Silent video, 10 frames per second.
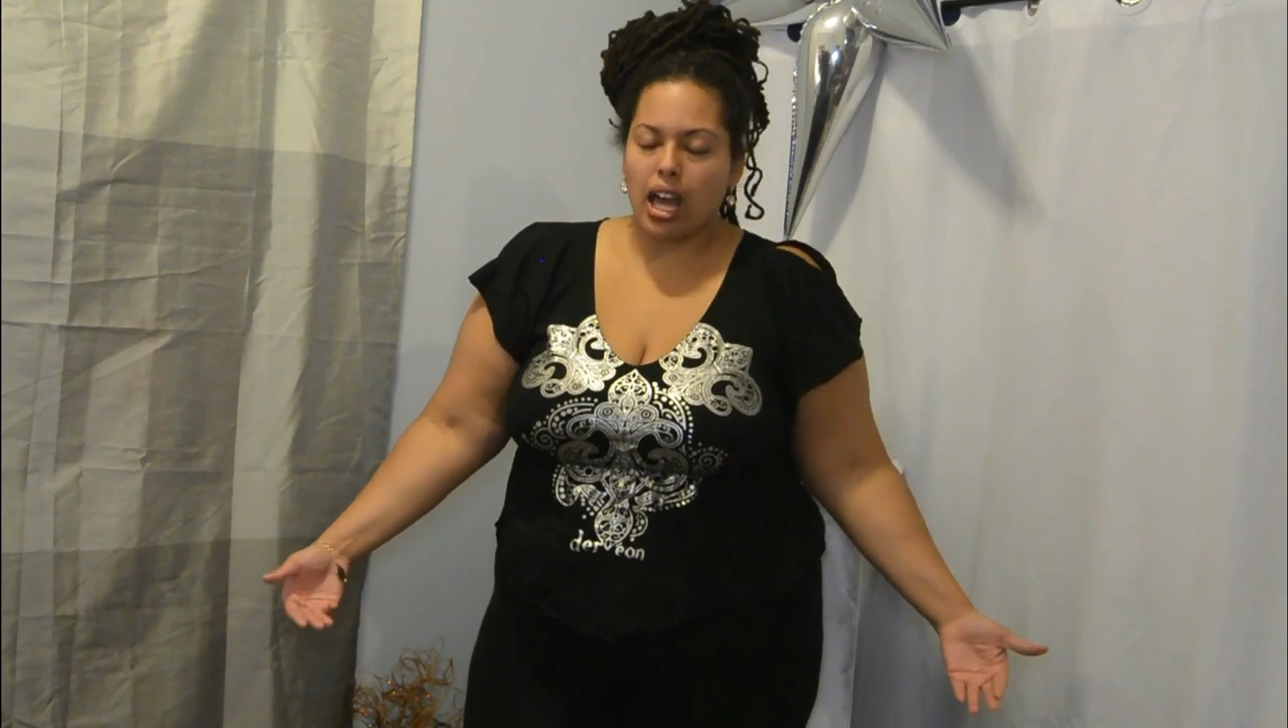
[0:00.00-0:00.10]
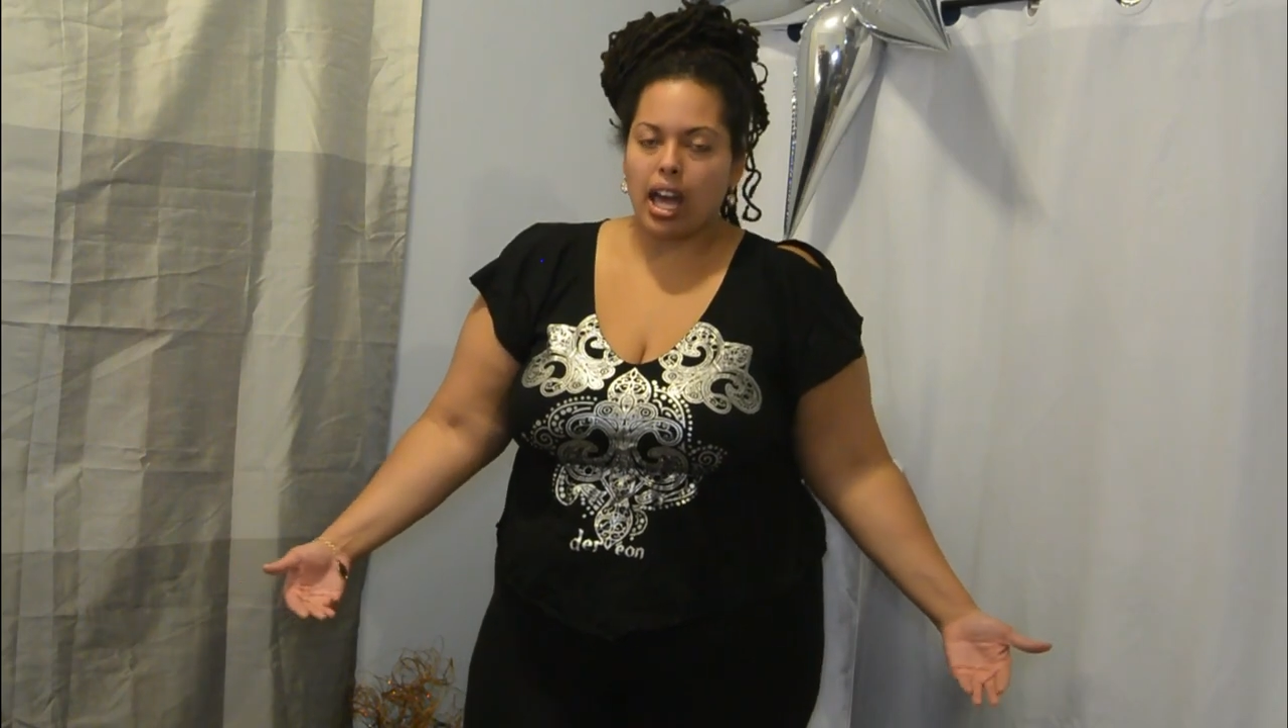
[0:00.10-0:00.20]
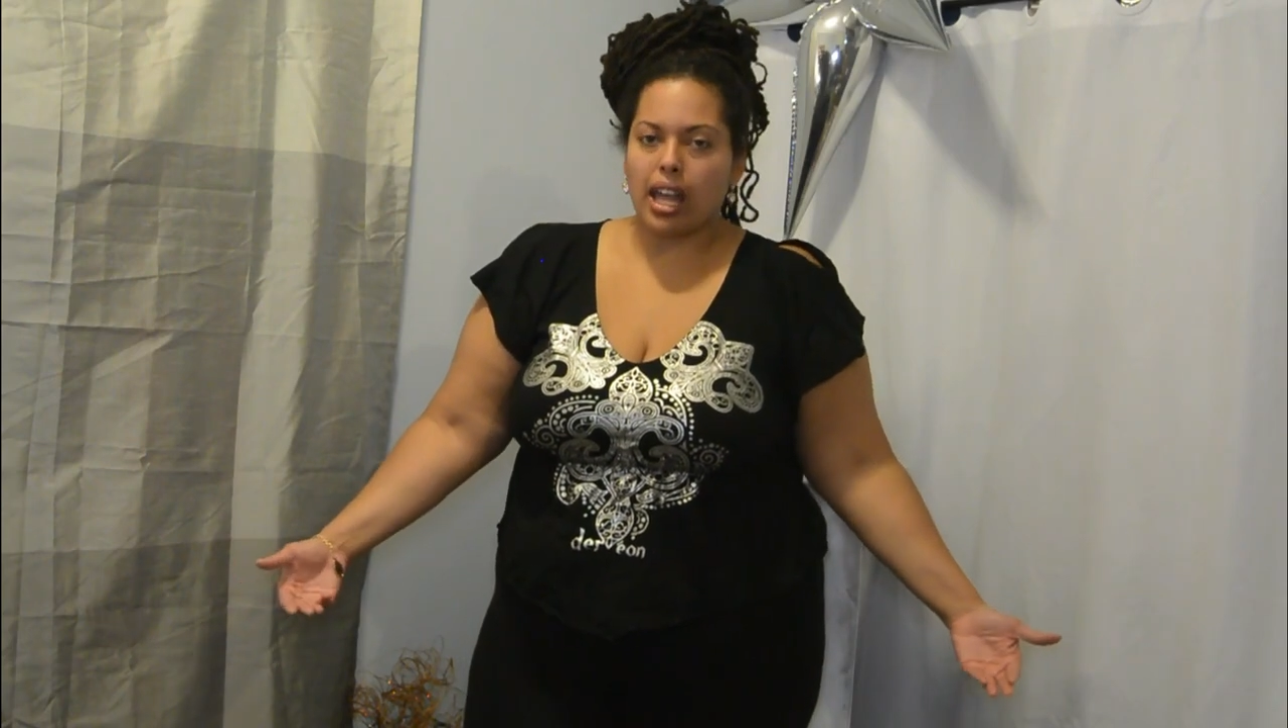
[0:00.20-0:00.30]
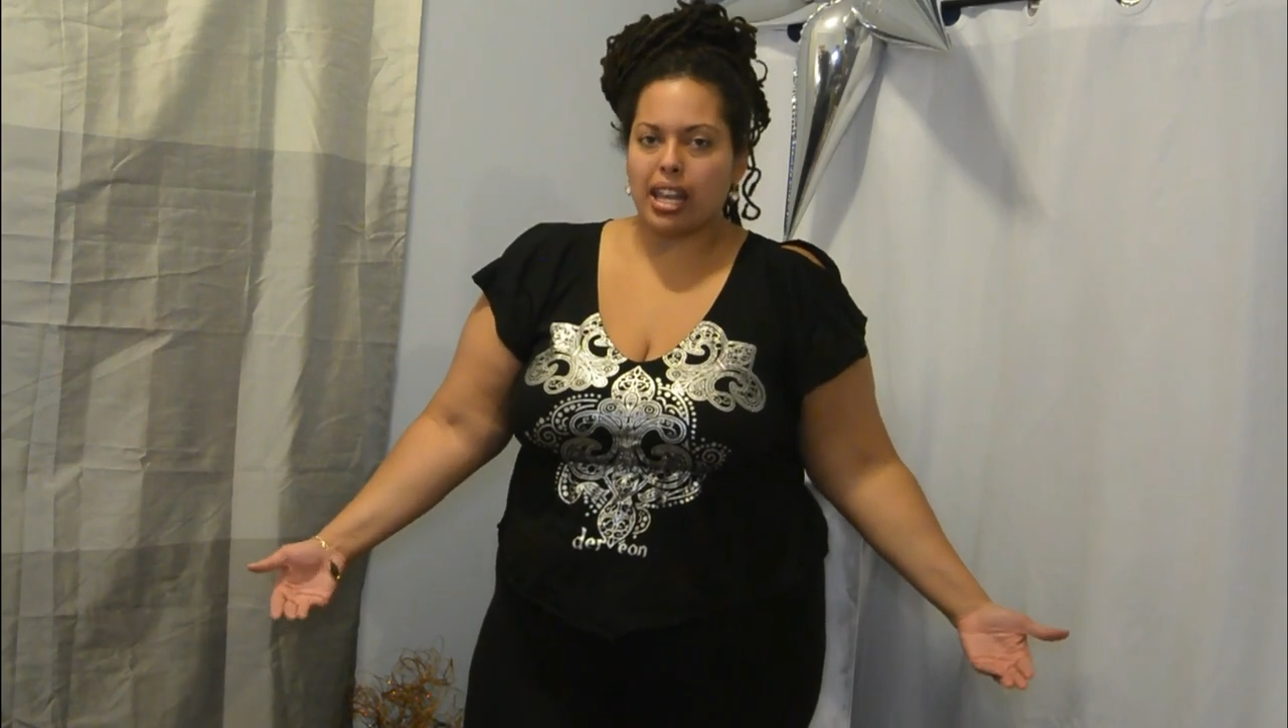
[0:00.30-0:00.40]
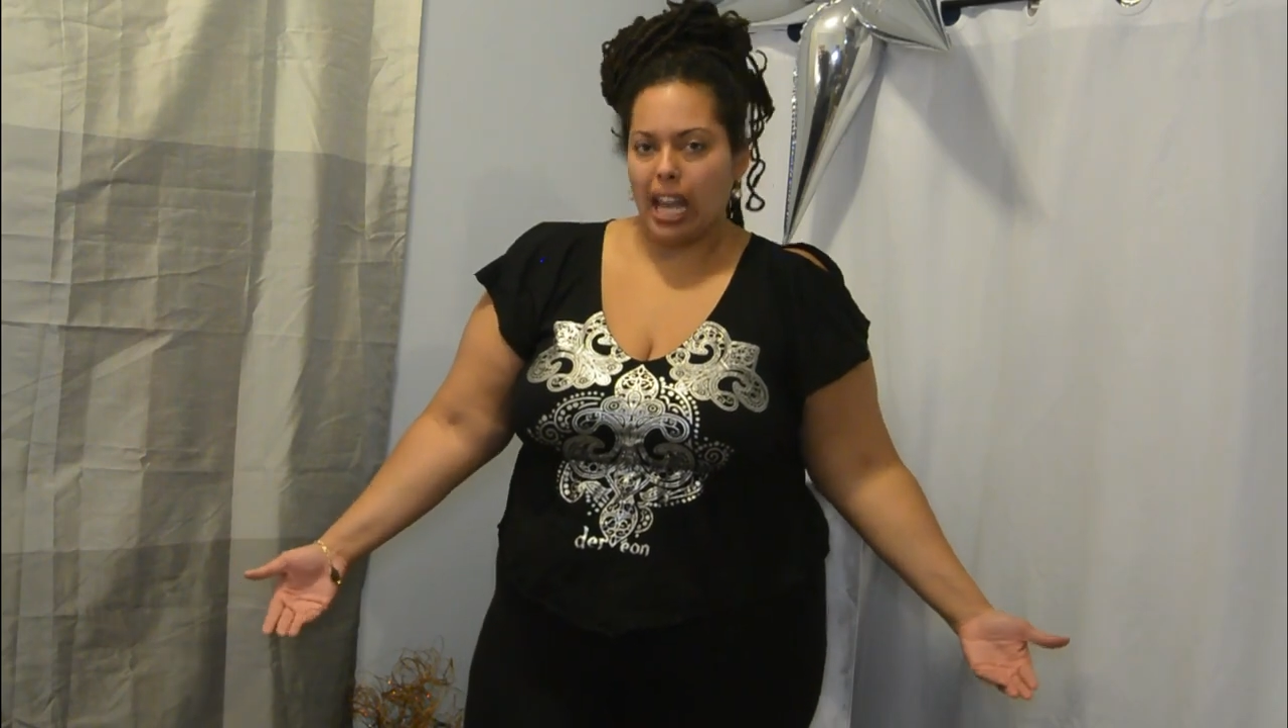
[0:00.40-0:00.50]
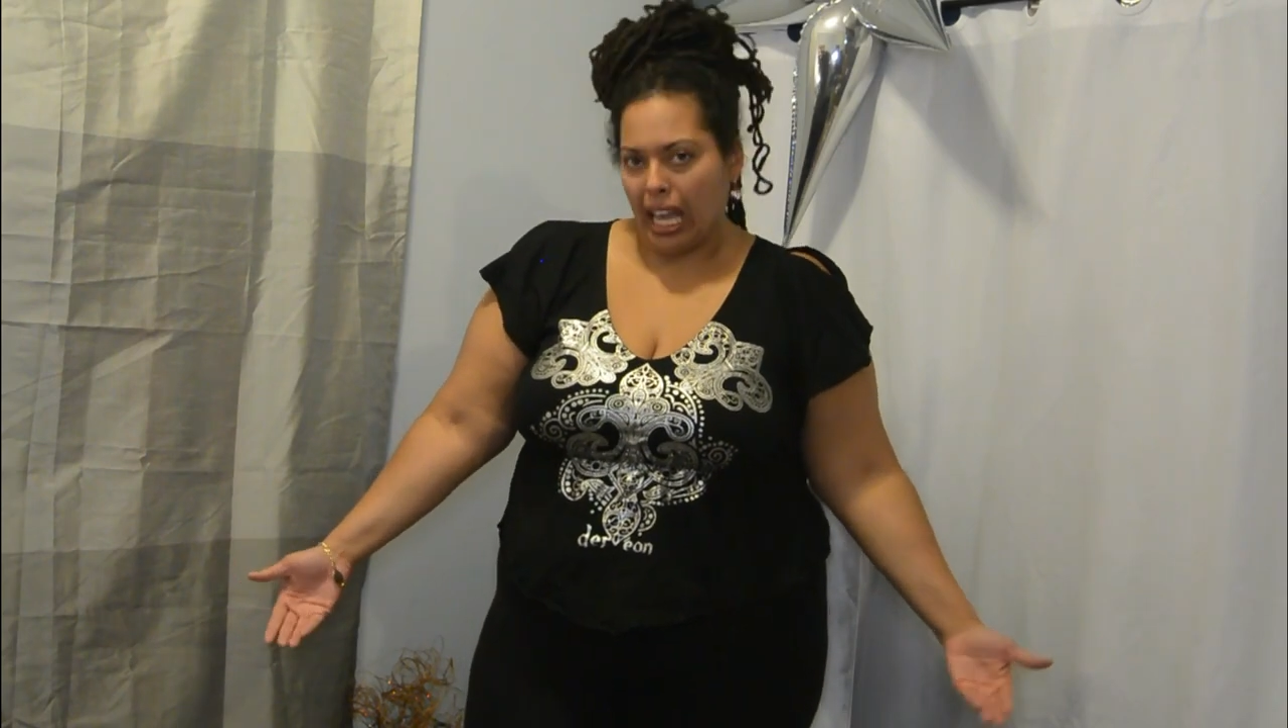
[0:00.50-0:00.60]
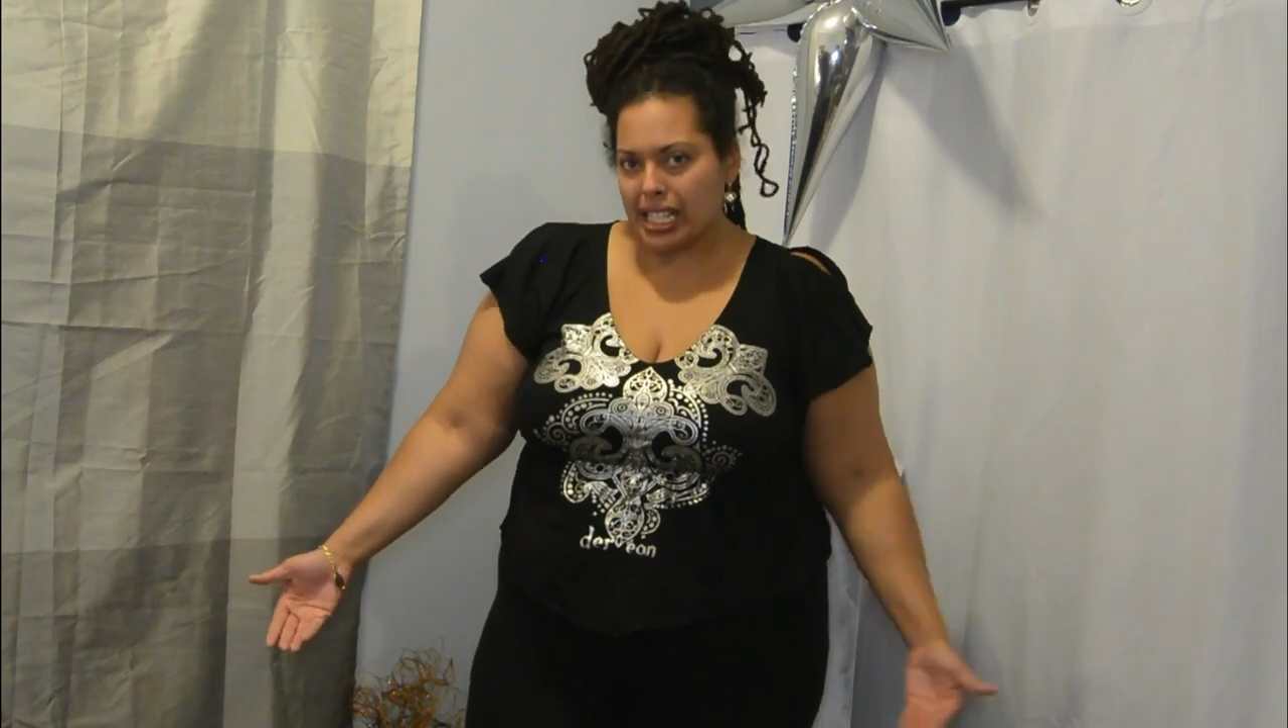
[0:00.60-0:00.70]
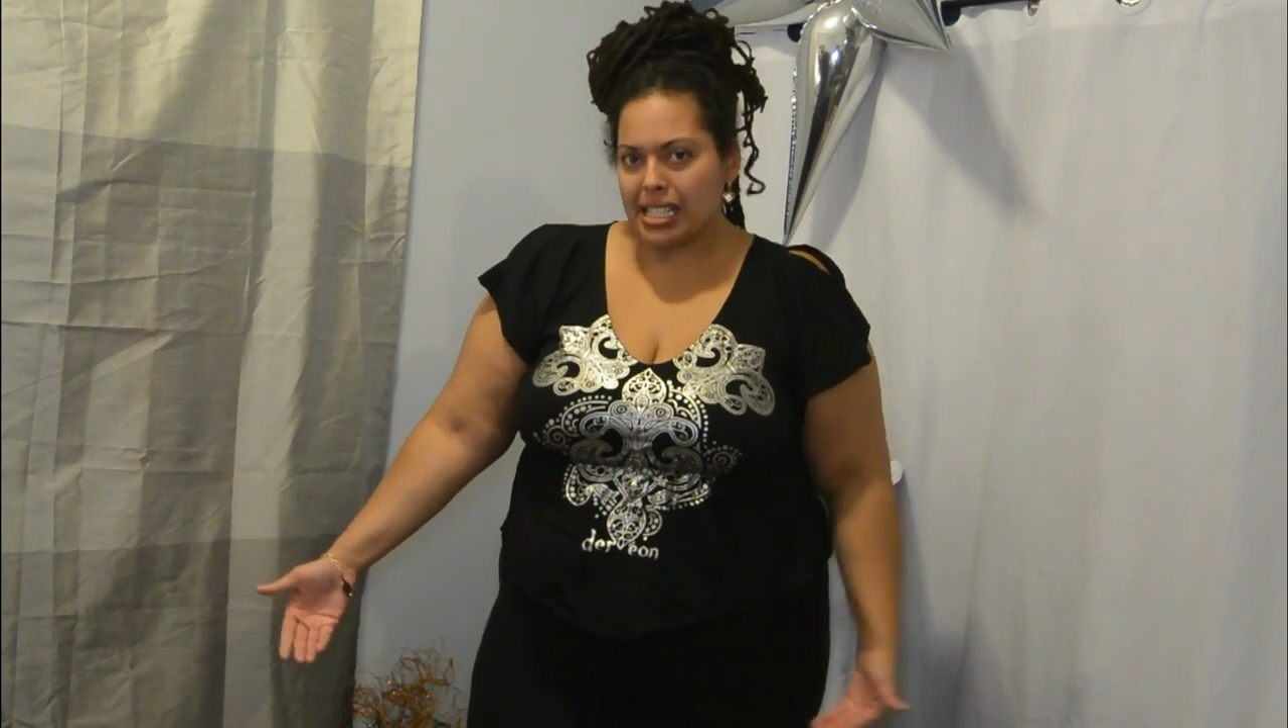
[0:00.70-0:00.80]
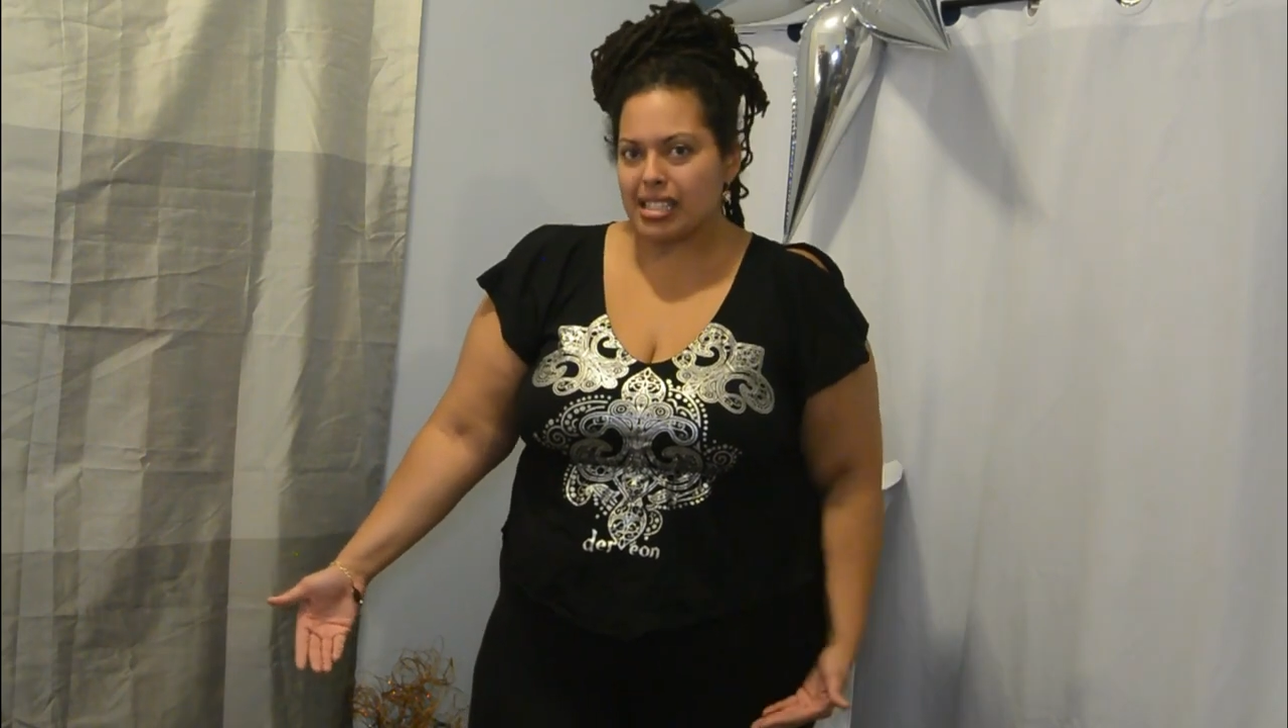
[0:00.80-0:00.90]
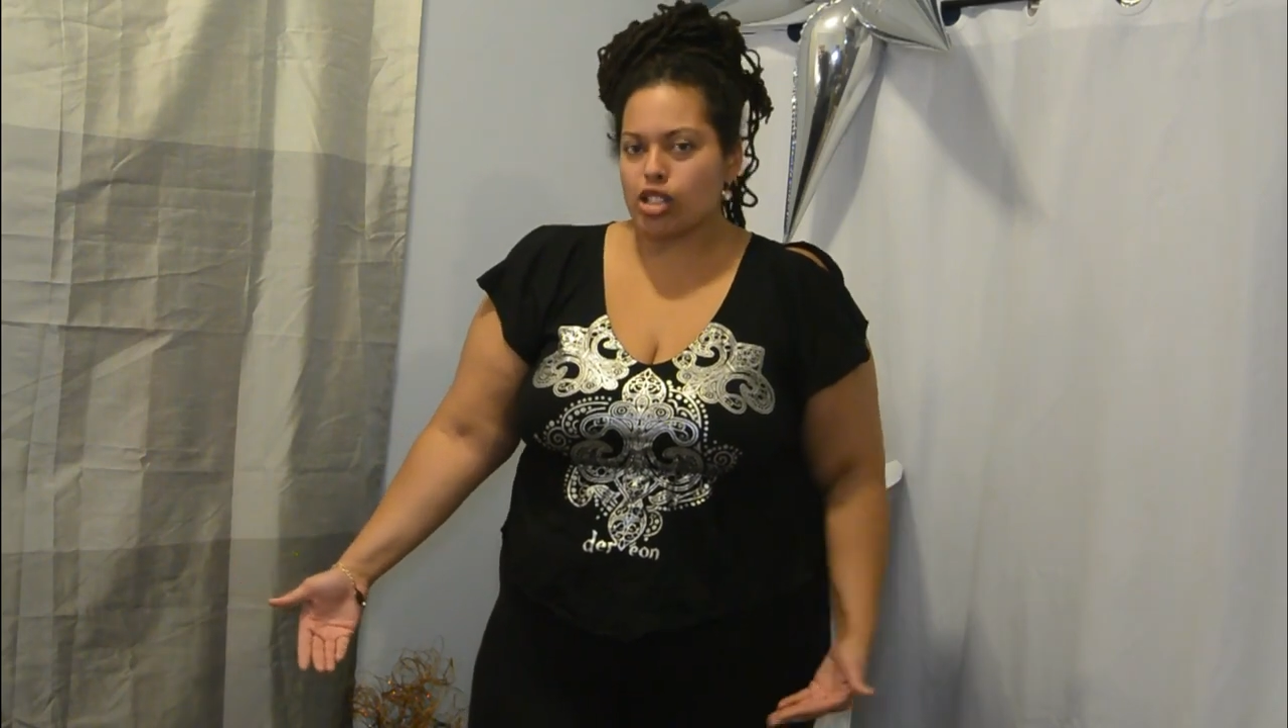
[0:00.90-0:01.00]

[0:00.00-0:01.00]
a nice